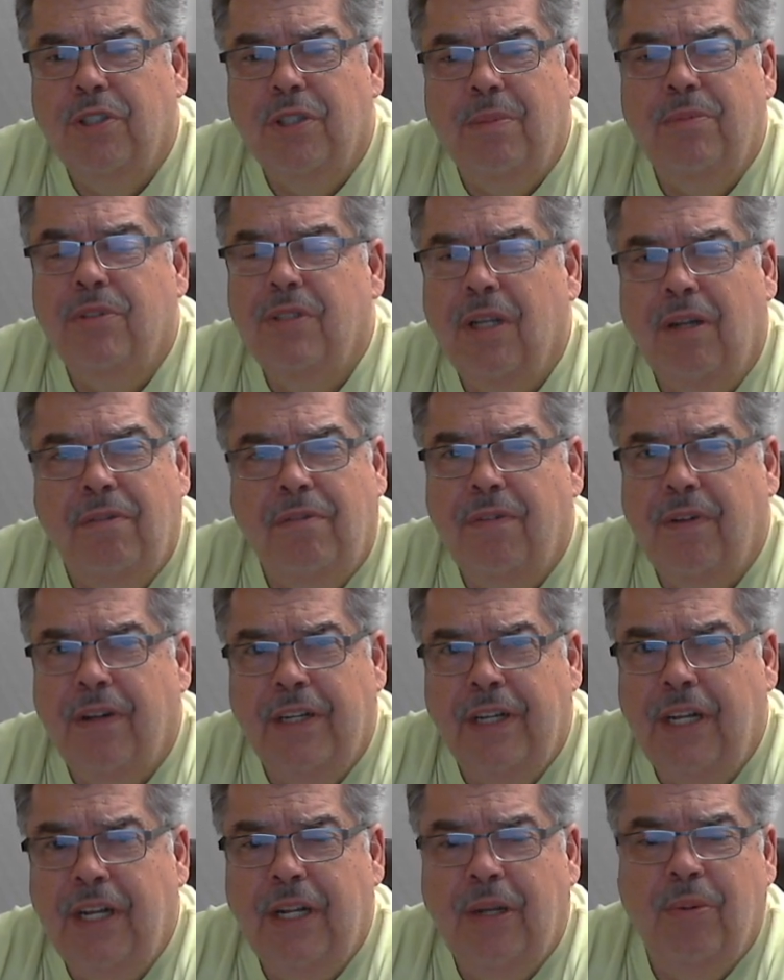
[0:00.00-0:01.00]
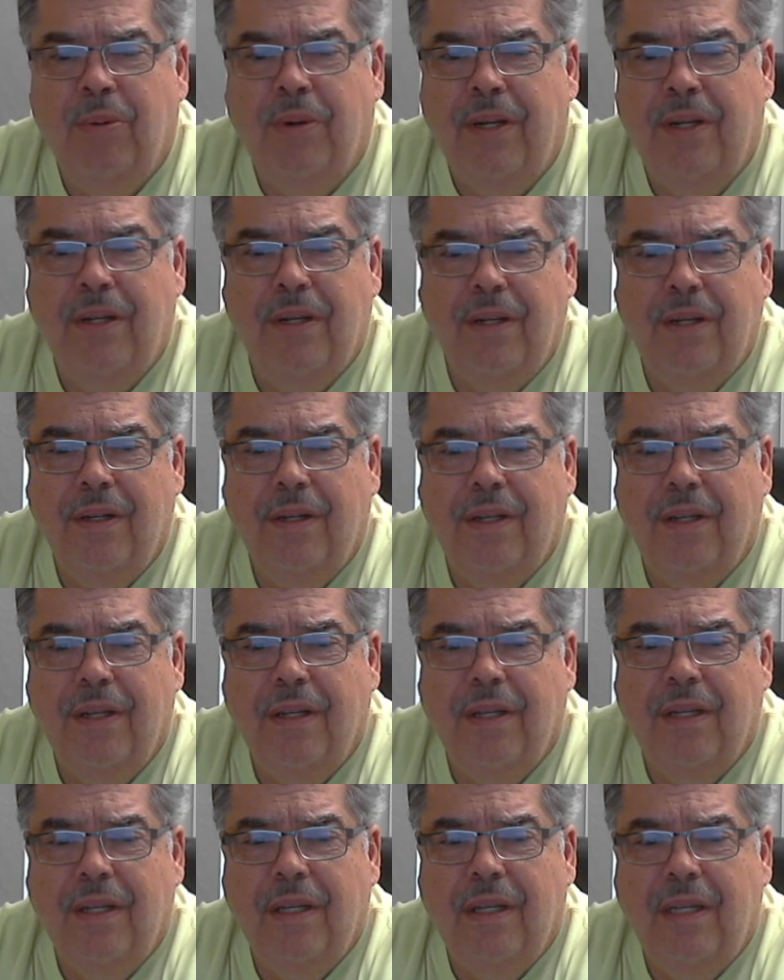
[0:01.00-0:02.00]
himself on anyone.
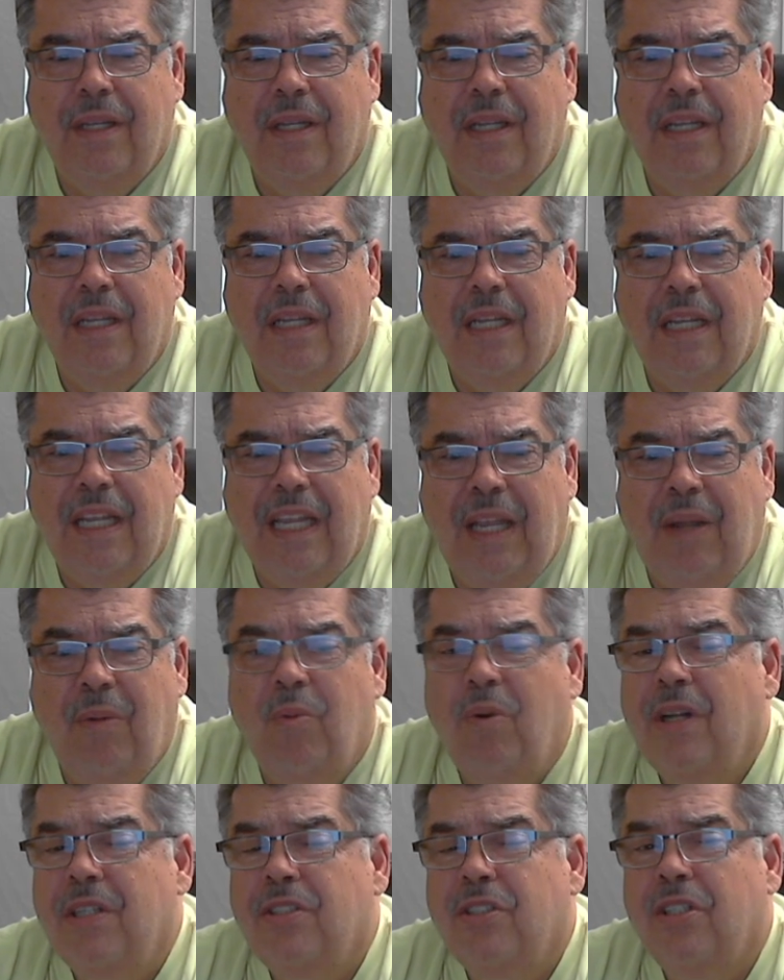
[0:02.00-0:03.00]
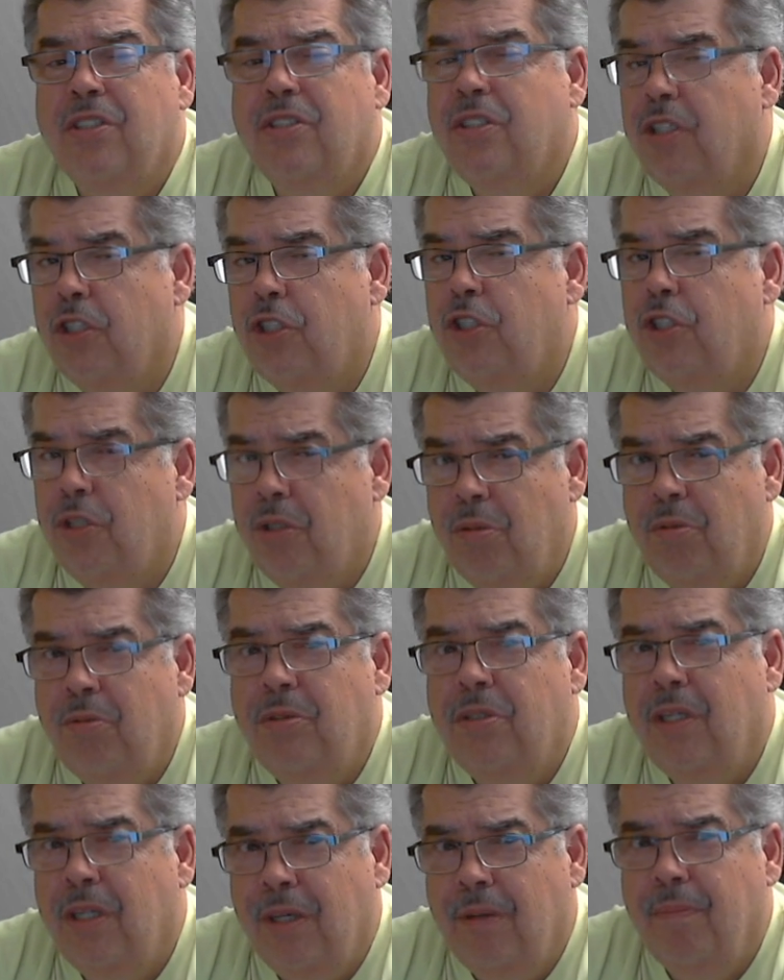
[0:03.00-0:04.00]
He wants us to
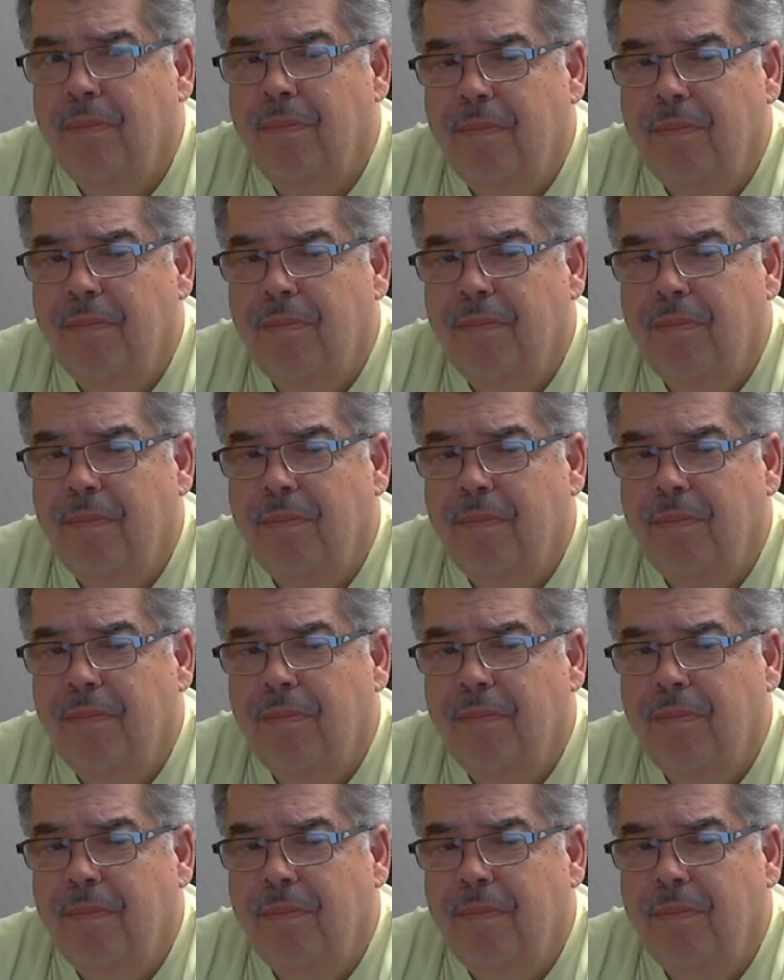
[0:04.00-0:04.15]
choose him.